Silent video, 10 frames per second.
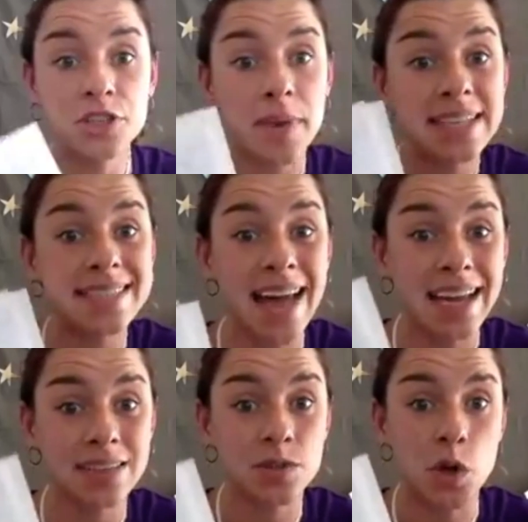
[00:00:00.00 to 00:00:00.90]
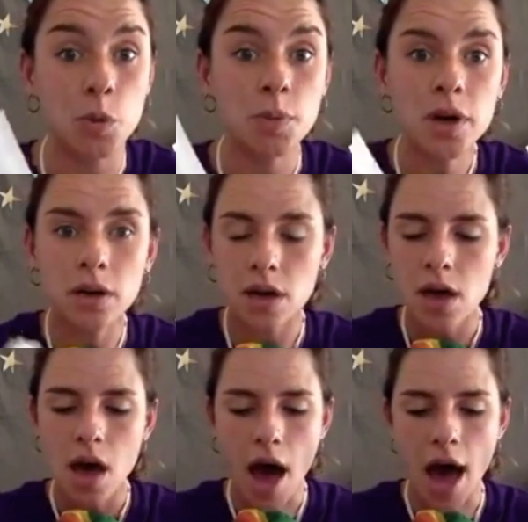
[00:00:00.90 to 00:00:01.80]
in my science notebook
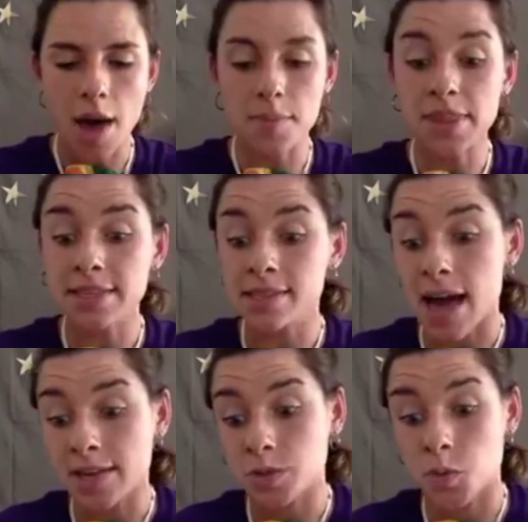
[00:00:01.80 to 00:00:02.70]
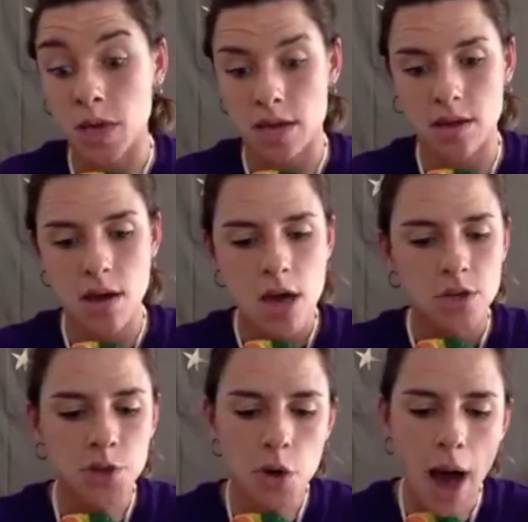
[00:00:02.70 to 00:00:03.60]
this last week.
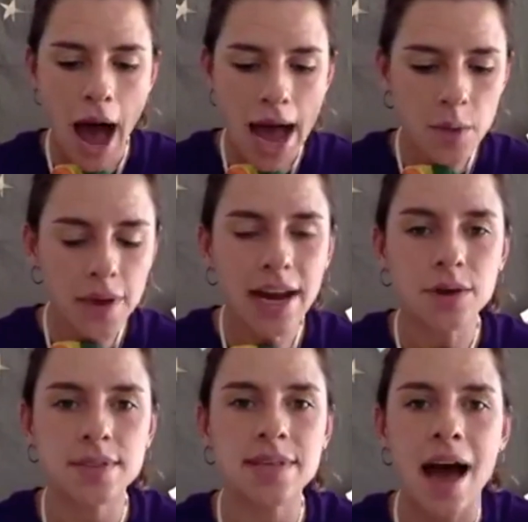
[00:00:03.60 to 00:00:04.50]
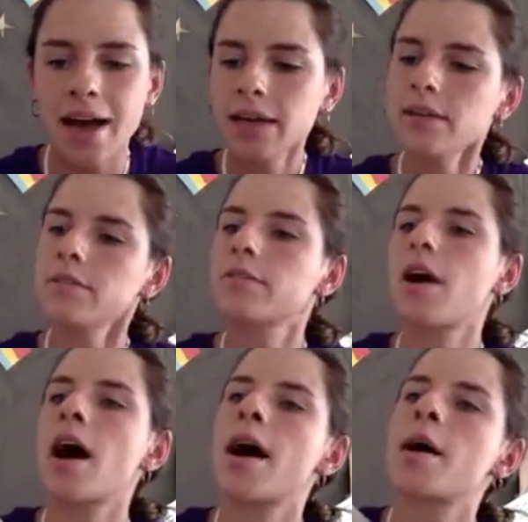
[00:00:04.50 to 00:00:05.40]
So I went outside
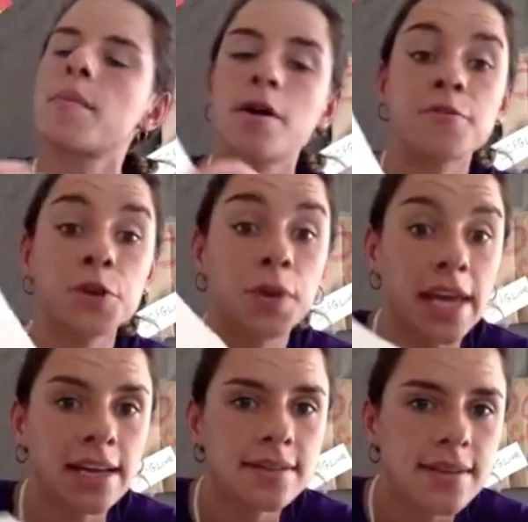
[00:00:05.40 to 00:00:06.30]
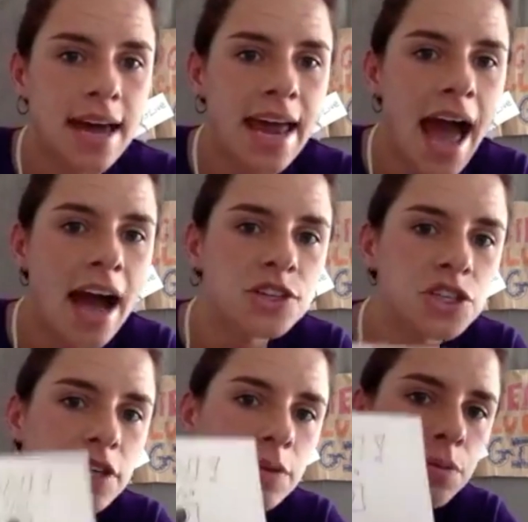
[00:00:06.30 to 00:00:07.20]
a few days and I
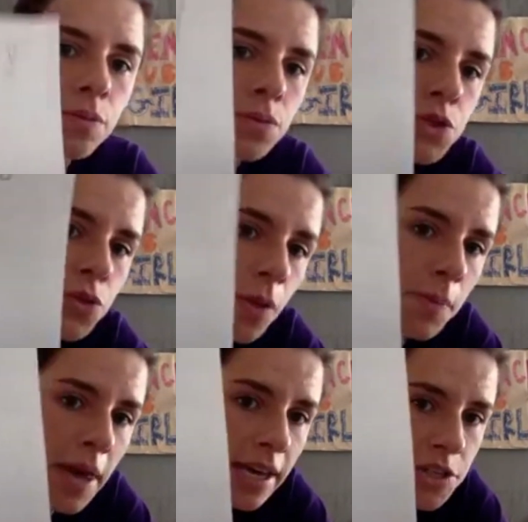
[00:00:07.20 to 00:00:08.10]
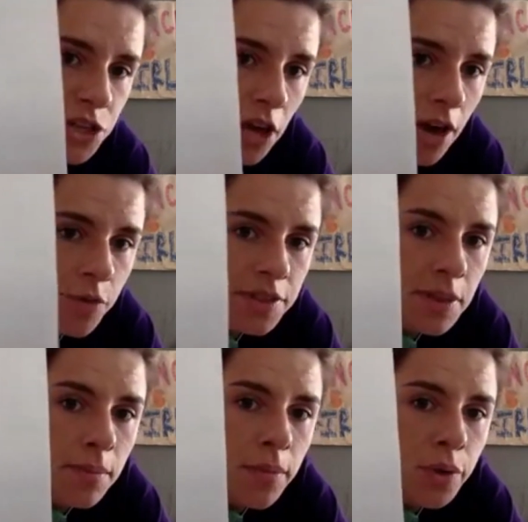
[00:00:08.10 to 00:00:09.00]
actually drew a picture of what
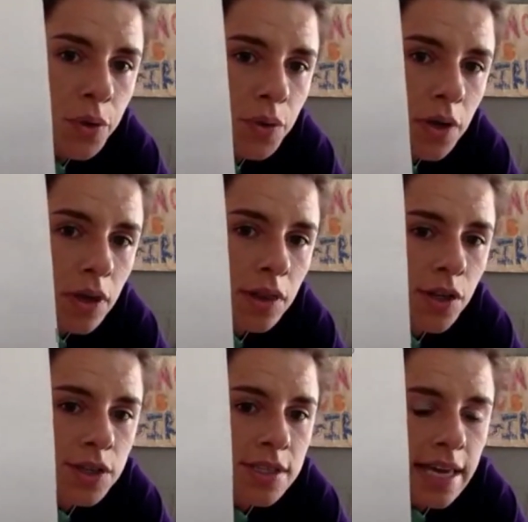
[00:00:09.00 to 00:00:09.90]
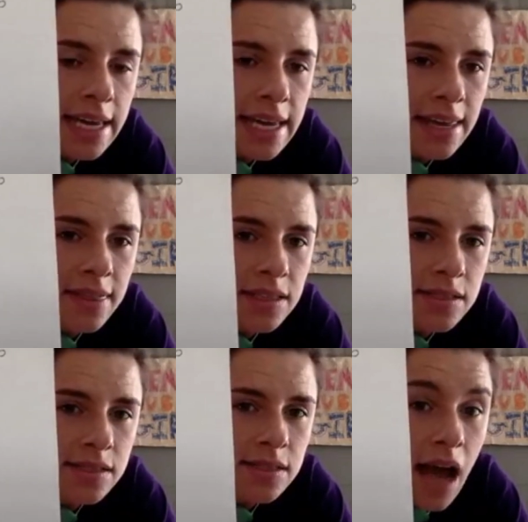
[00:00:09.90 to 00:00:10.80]
the moon looked like in the
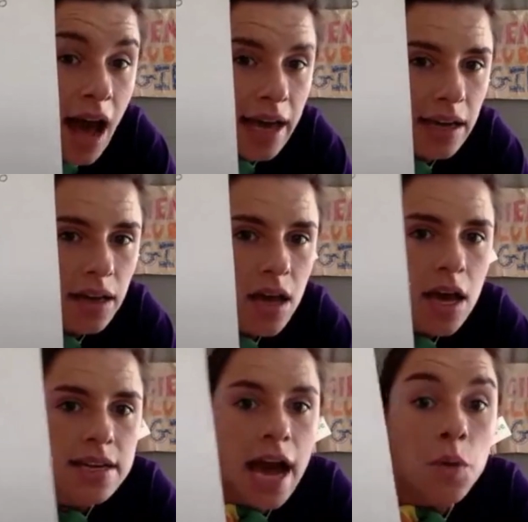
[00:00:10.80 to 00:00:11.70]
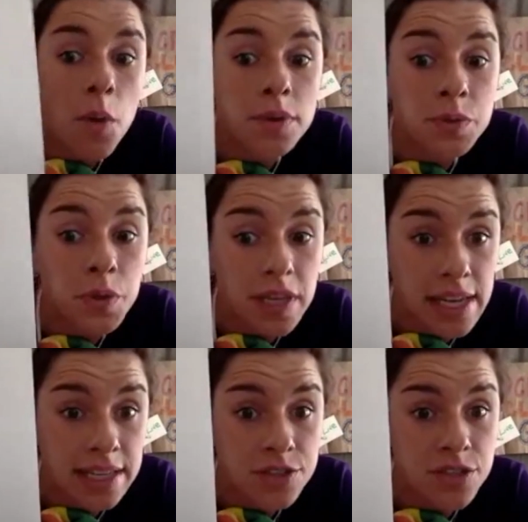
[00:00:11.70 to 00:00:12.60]
sky. Now, what was
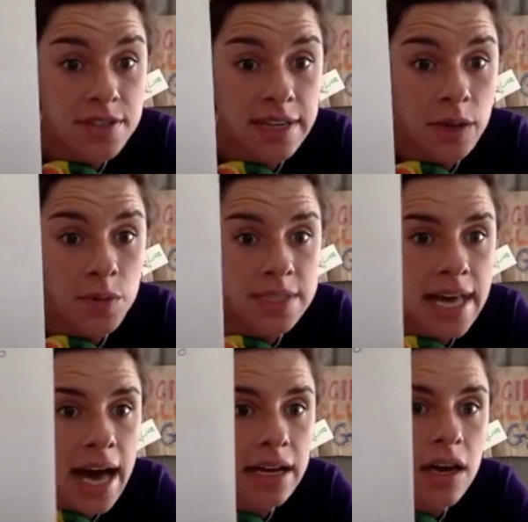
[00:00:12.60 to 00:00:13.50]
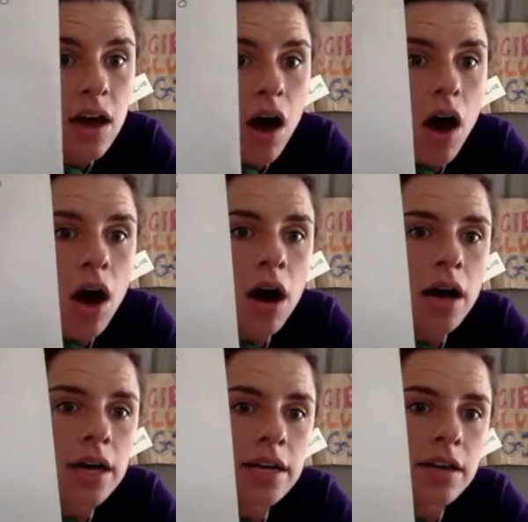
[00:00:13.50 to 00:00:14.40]
really interesting was that
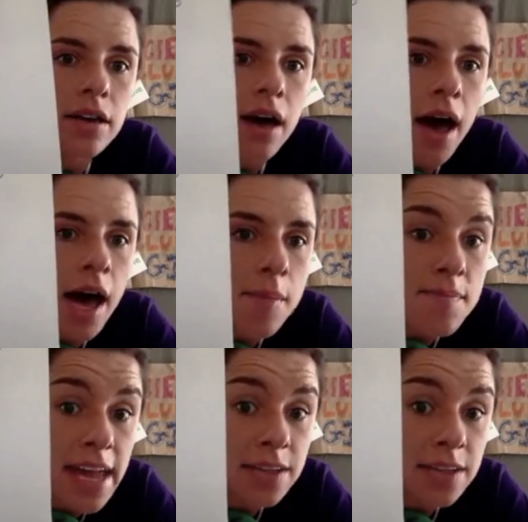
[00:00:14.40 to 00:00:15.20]
on May